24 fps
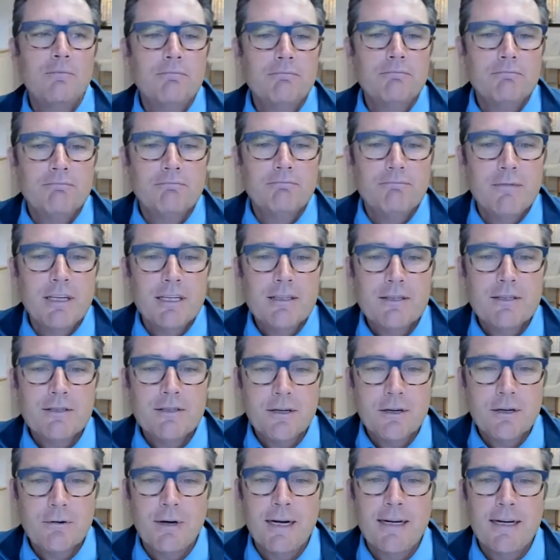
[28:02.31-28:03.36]
this is a
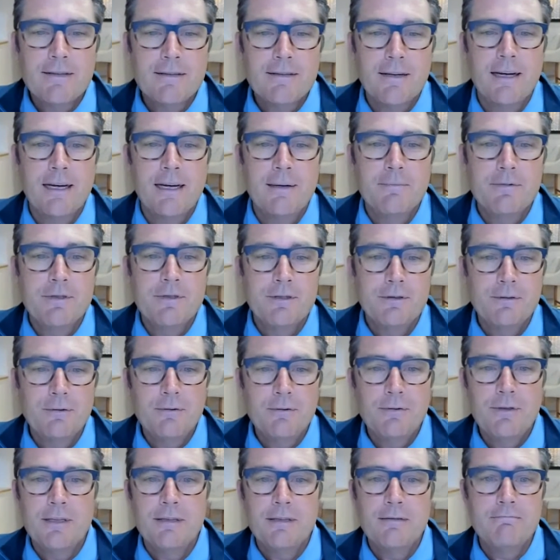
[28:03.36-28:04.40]
great time
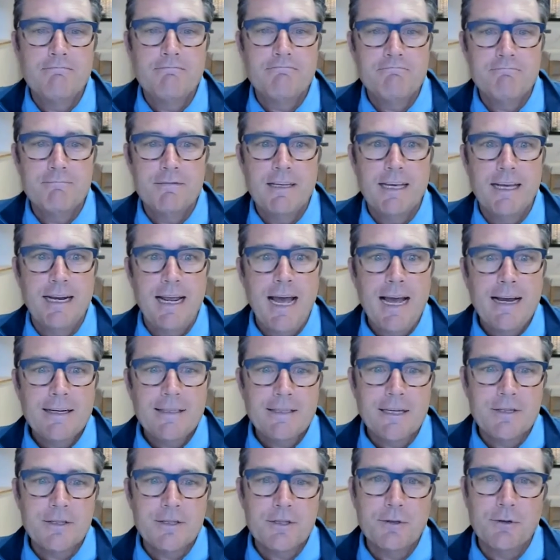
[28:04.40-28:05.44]
to get
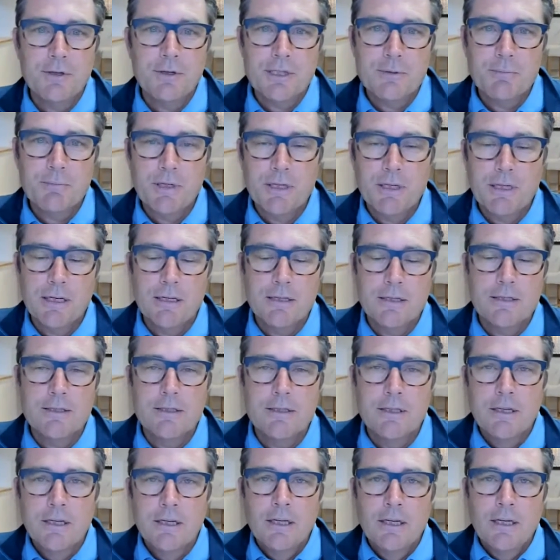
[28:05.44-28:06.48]
access to us
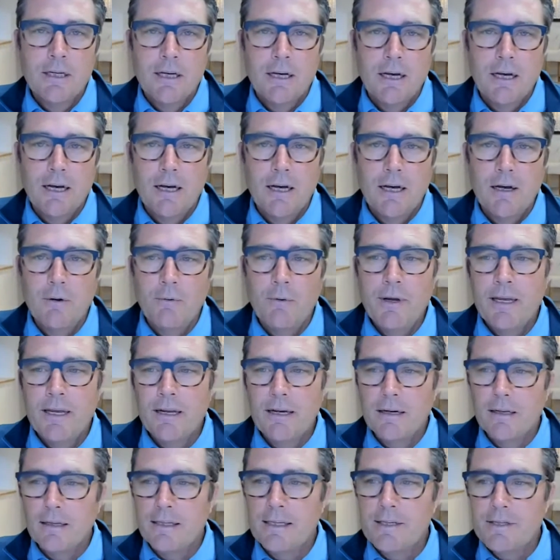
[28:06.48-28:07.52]
because we can
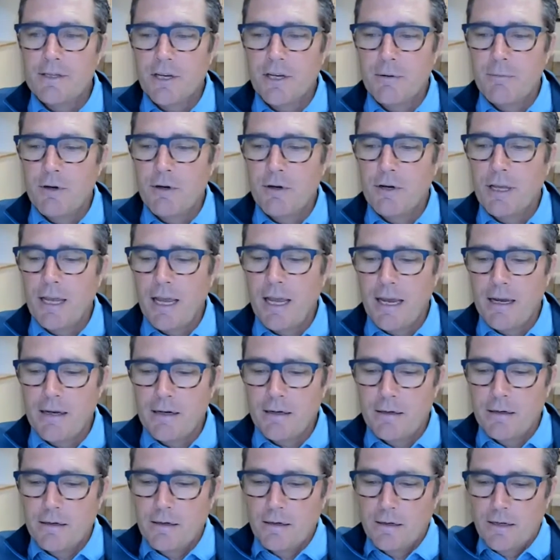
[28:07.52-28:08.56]
at least
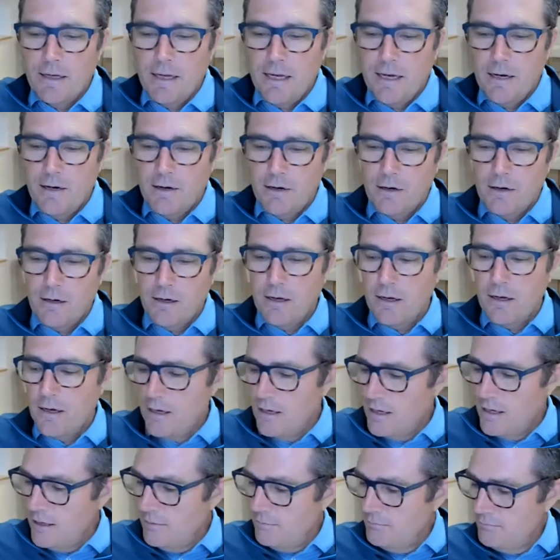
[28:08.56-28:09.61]
communicate here
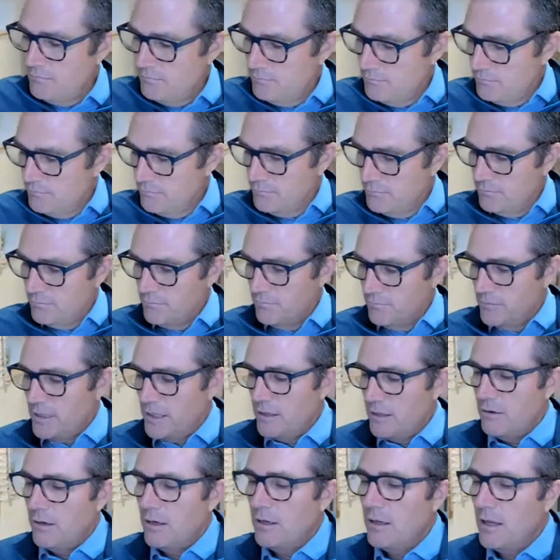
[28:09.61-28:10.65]

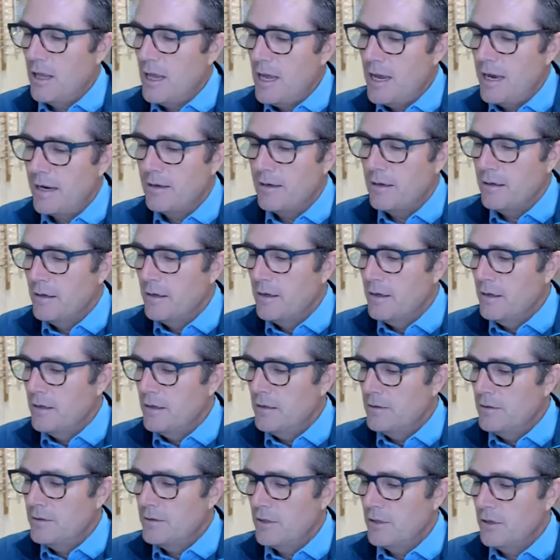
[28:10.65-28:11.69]
online.
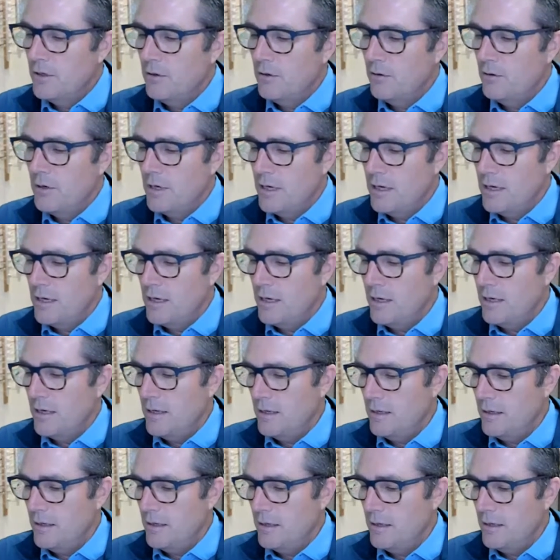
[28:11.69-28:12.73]

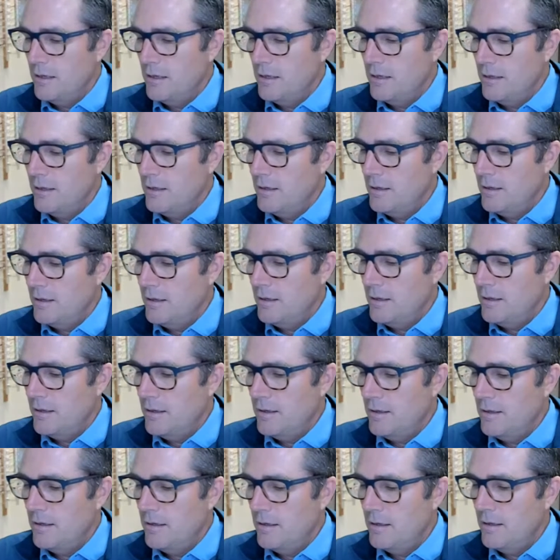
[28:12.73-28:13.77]
So
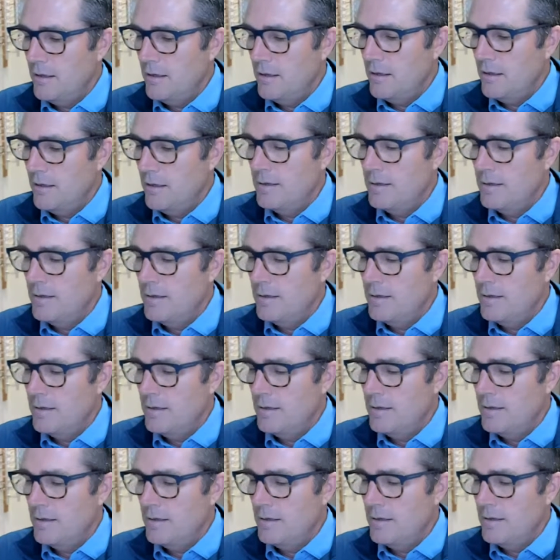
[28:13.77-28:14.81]
I'm getting a
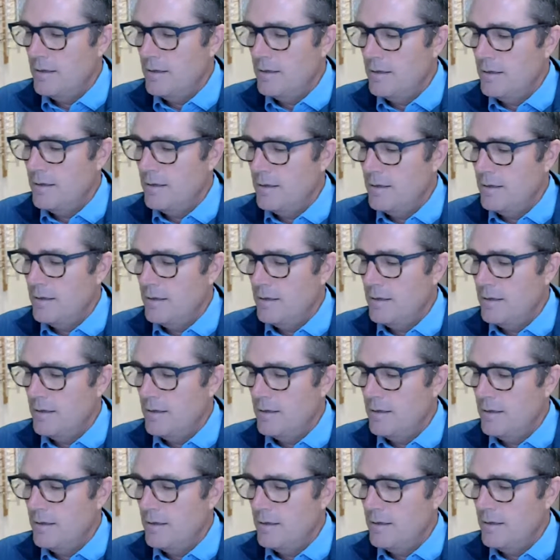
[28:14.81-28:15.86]
message here from Novia.
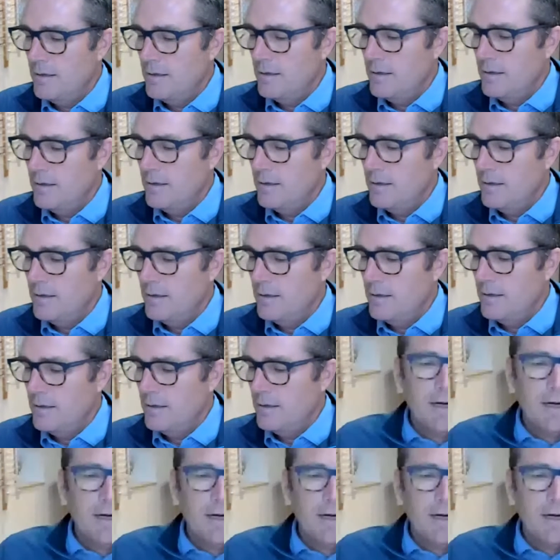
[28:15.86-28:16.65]
So I'm going to